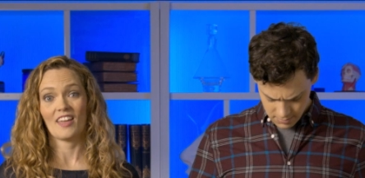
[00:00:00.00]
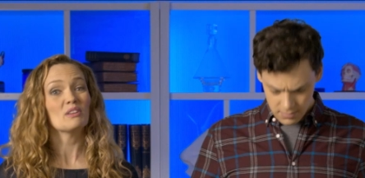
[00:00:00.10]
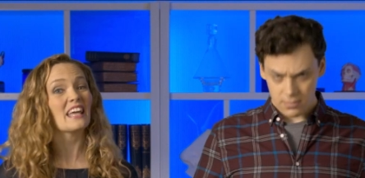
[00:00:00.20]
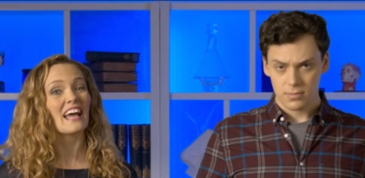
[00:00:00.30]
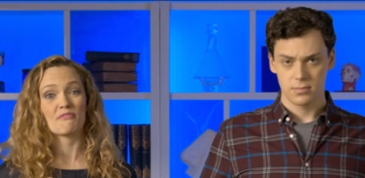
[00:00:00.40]
Speaker 1: They
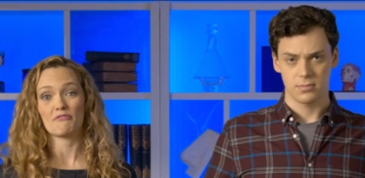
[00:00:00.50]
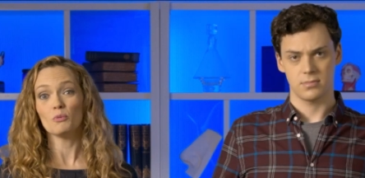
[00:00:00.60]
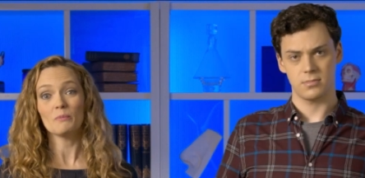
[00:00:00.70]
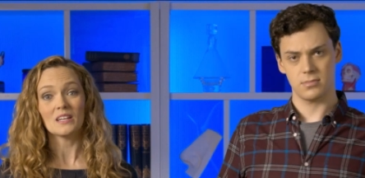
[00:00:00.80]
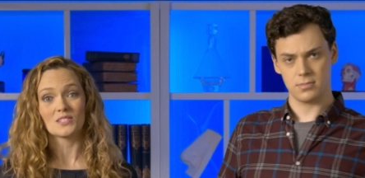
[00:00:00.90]
only had a
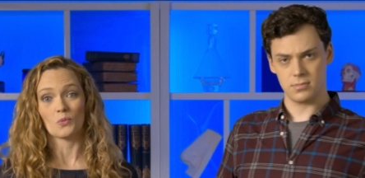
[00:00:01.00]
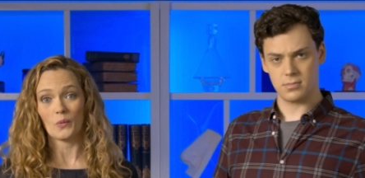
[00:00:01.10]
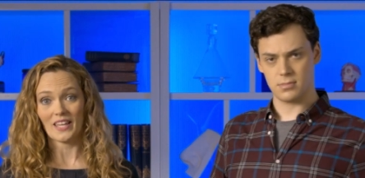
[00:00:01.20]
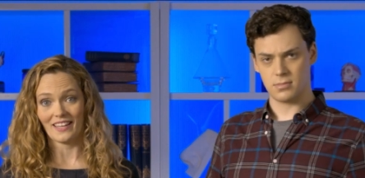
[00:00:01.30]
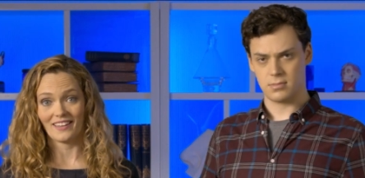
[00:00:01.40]
few meals a
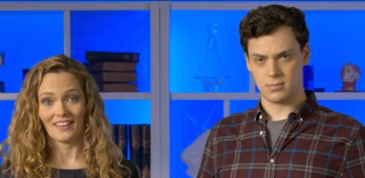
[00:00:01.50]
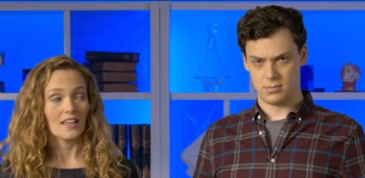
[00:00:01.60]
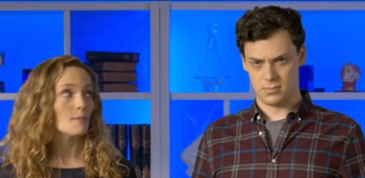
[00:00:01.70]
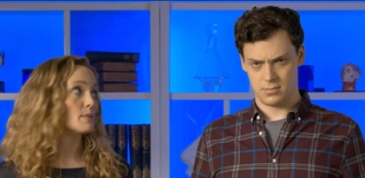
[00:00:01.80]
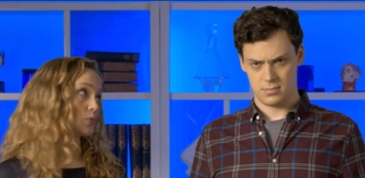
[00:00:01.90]
week.
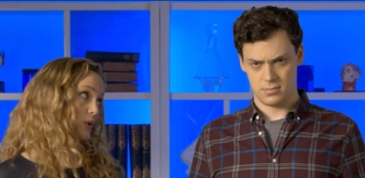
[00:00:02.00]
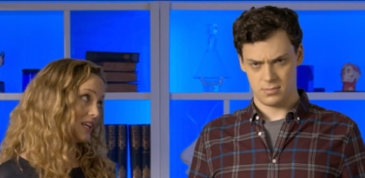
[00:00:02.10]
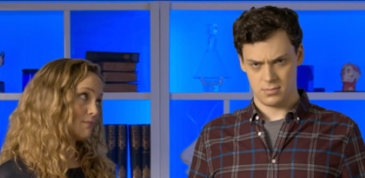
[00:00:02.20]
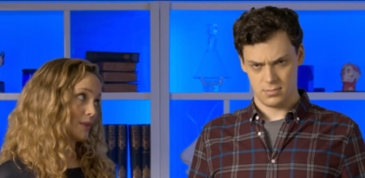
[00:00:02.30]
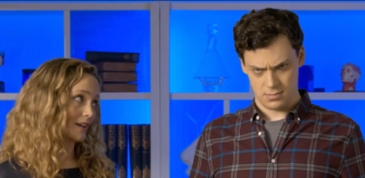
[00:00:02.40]

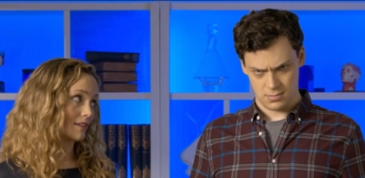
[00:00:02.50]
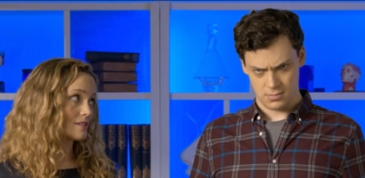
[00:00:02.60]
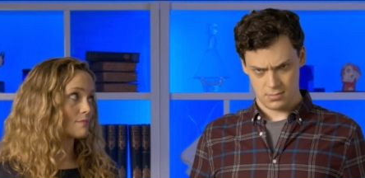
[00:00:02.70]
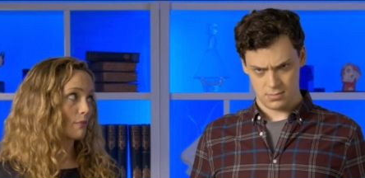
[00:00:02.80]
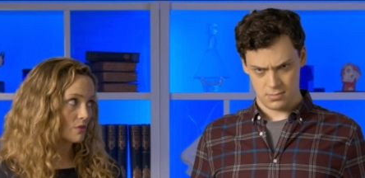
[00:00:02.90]
Between
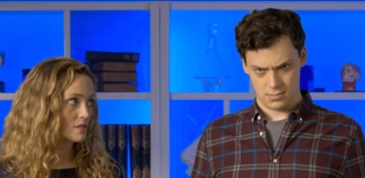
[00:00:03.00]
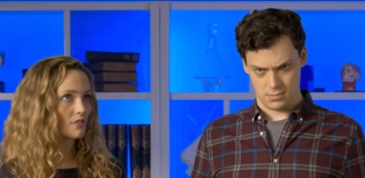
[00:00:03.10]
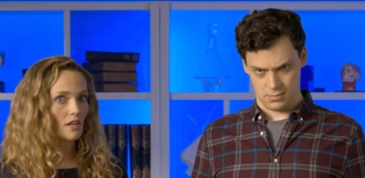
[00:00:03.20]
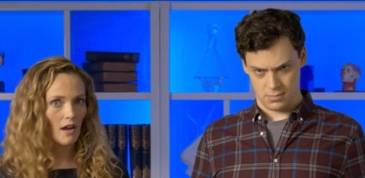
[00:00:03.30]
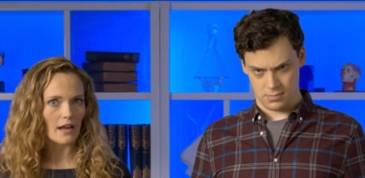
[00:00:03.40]
meals, most
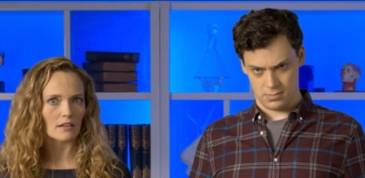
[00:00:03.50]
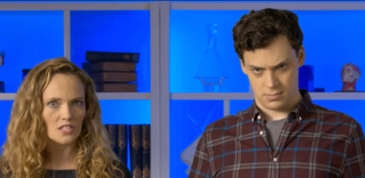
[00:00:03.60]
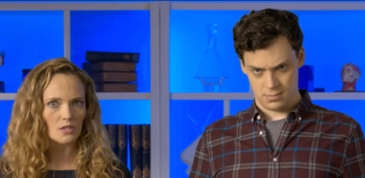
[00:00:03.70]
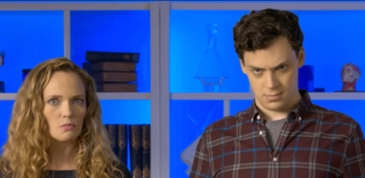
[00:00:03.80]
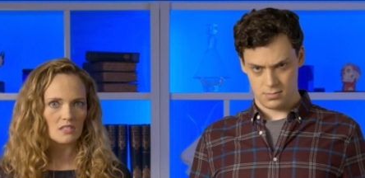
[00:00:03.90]
of their
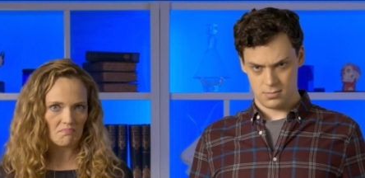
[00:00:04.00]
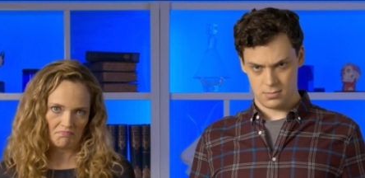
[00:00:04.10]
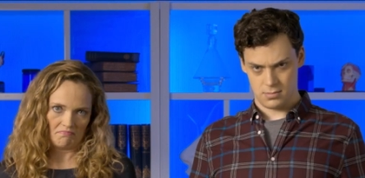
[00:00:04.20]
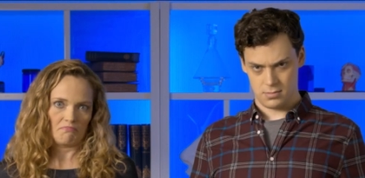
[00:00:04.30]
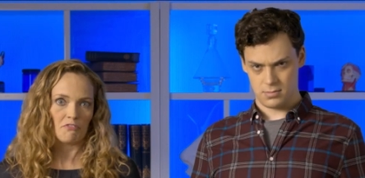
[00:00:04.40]
energy was
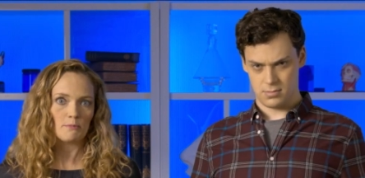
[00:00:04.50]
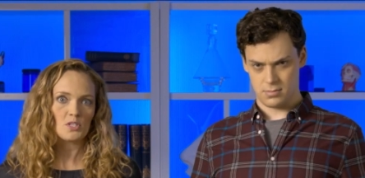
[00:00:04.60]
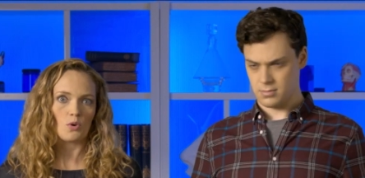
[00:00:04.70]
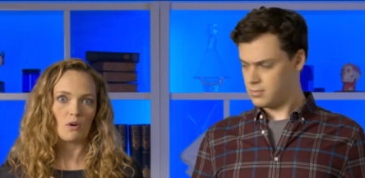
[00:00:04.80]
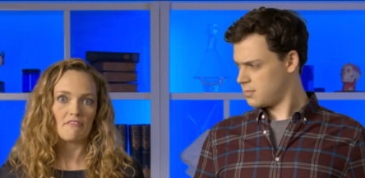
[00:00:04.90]
from
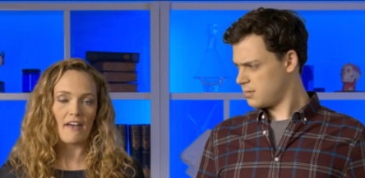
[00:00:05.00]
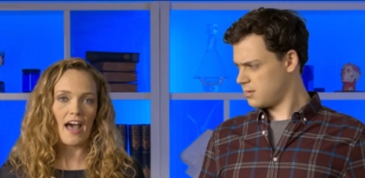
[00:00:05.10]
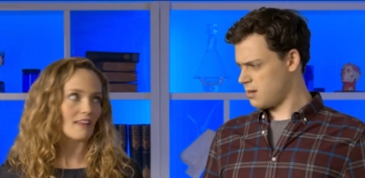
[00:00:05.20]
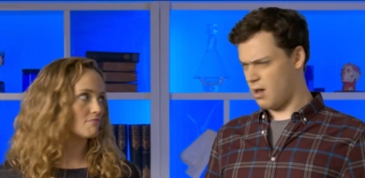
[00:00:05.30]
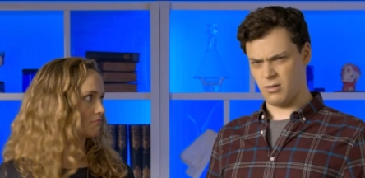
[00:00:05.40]
stored
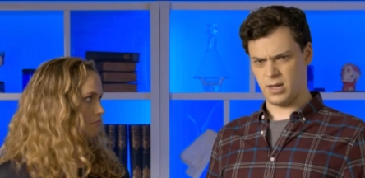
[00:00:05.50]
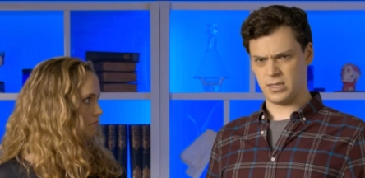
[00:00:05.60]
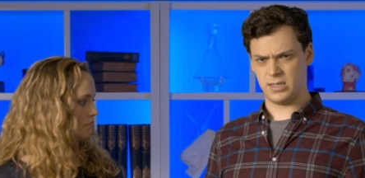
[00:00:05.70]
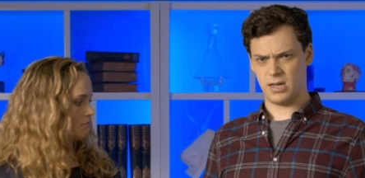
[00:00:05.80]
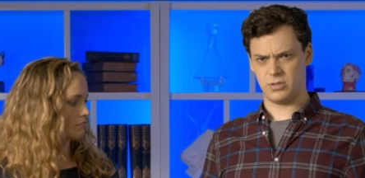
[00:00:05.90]
fat.
Speaker 2: Oh,
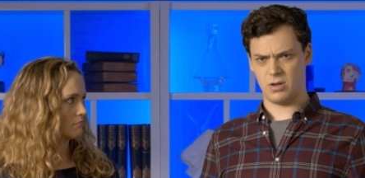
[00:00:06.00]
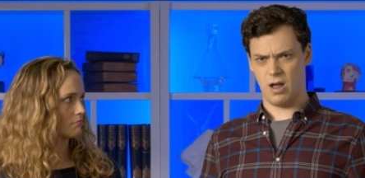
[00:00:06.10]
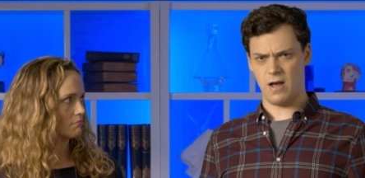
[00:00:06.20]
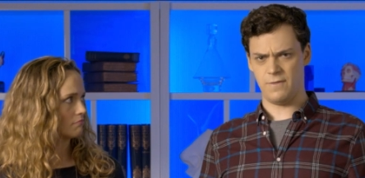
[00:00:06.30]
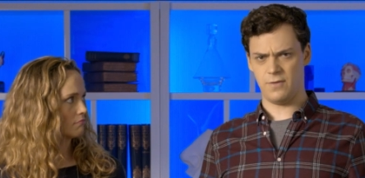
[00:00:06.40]
that sounds
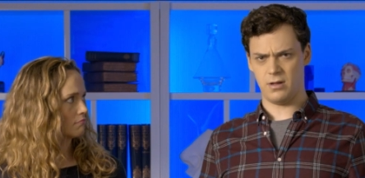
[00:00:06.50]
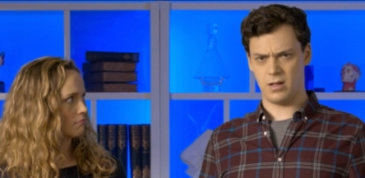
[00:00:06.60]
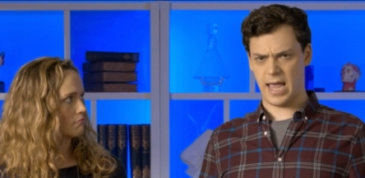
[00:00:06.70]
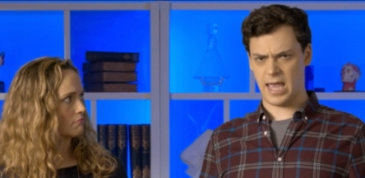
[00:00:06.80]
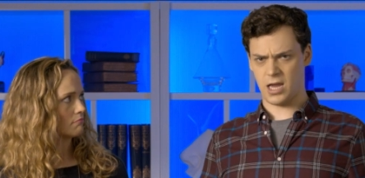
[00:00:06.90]

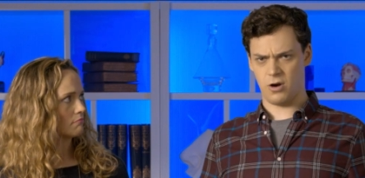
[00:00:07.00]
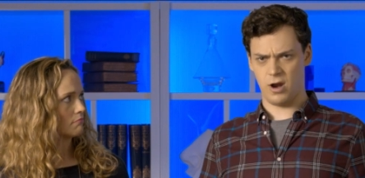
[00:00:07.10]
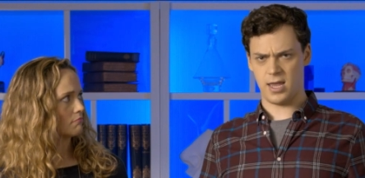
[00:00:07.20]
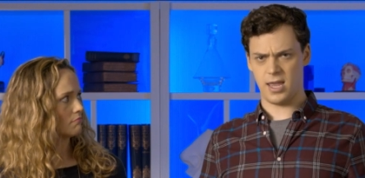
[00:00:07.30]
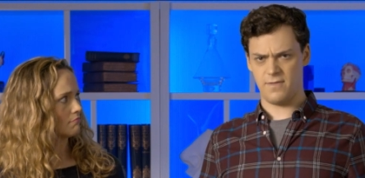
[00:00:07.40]
awful. I get
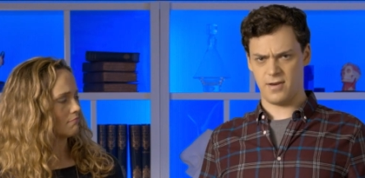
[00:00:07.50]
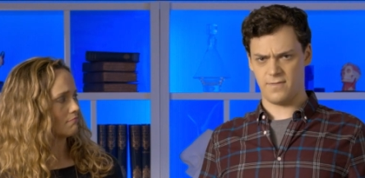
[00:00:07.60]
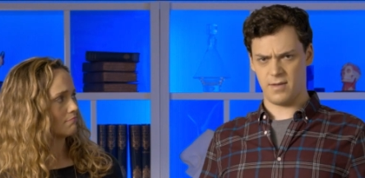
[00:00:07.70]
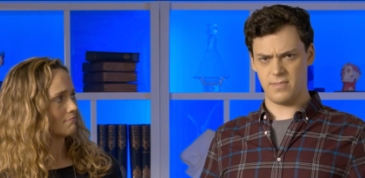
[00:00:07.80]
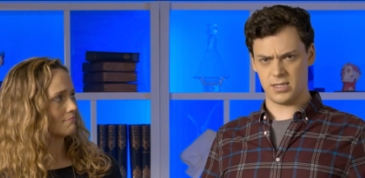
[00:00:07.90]
cranky even
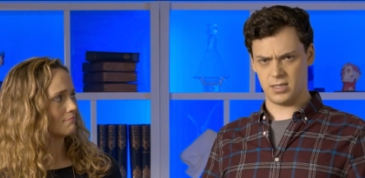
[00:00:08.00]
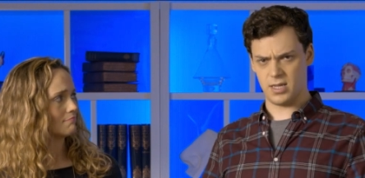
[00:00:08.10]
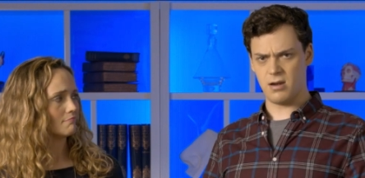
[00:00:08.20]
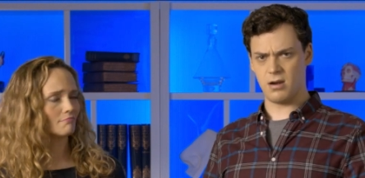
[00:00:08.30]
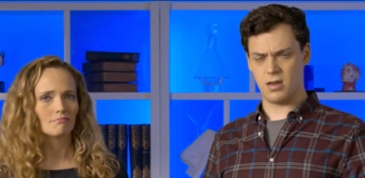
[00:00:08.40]
if I miss
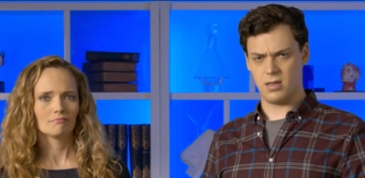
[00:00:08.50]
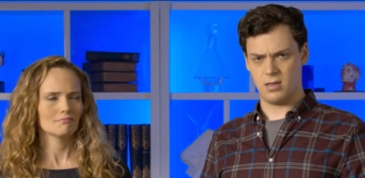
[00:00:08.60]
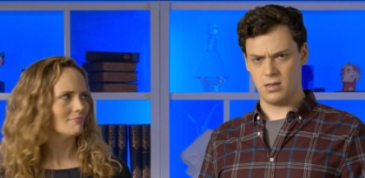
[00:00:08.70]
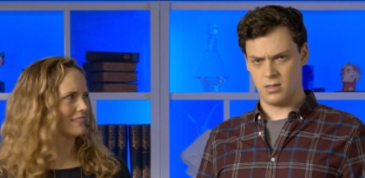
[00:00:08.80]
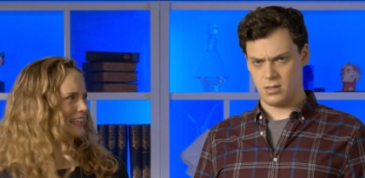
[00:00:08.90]
dinner.
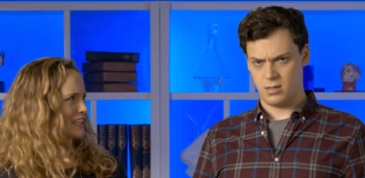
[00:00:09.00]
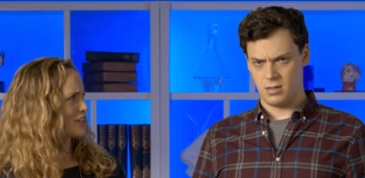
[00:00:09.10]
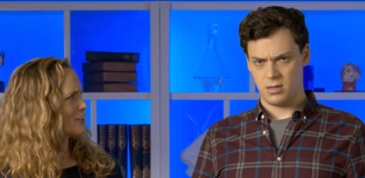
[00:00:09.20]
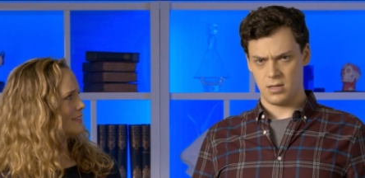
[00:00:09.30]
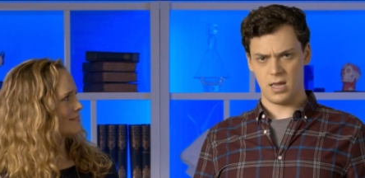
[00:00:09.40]

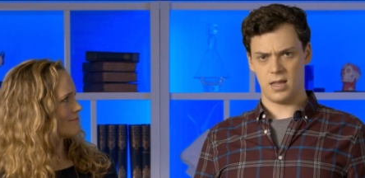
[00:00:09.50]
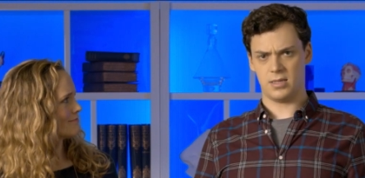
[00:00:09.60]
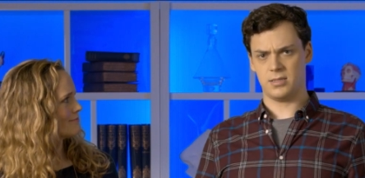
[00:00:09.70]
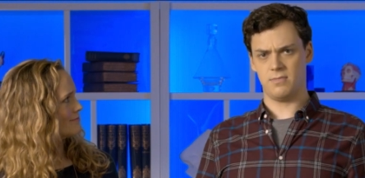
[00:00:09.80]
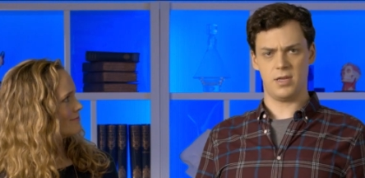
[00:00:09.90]
Linner? Yeah,
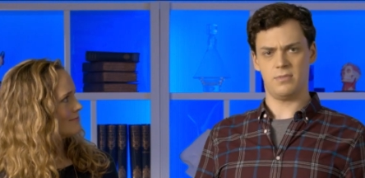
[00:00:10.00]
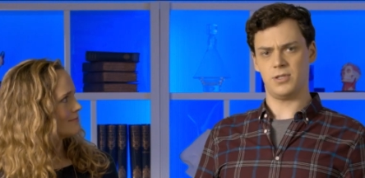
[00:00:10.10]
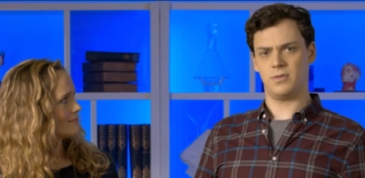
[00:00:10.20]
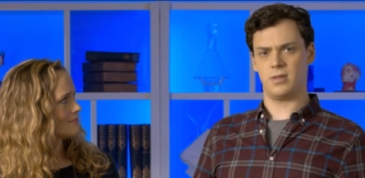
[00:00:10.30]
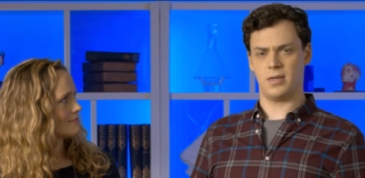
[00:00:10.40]
that's the meal
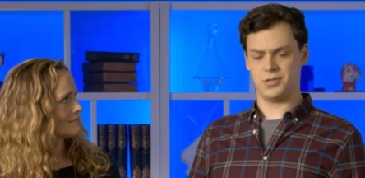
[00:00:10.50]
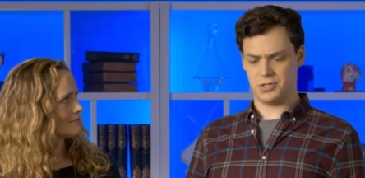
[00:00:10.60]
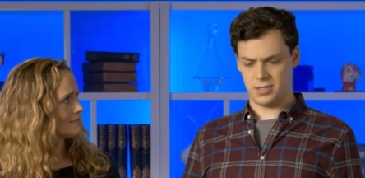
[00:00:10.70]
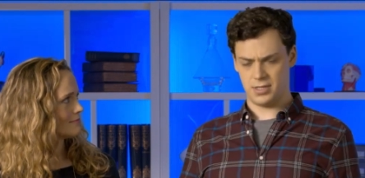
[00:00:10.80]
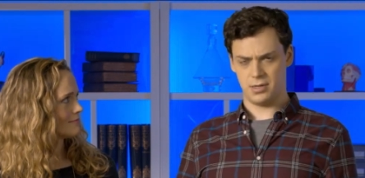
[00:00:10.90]
between
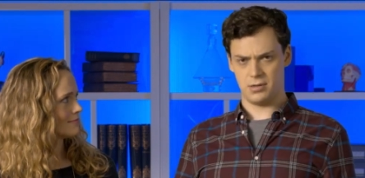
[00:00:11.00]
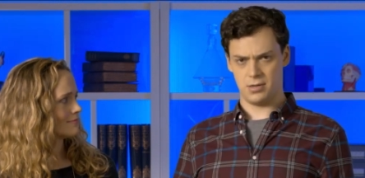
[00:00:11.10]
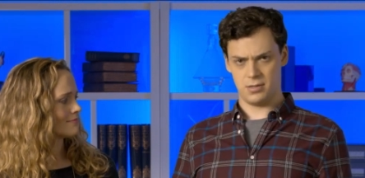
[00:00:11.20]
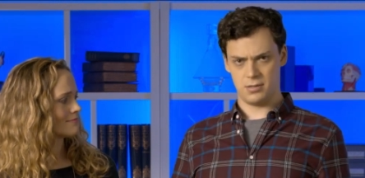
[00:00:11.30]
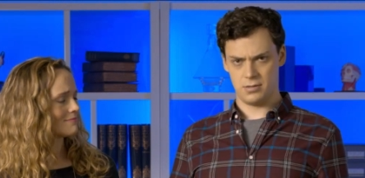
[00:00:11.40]
lunch and dinner.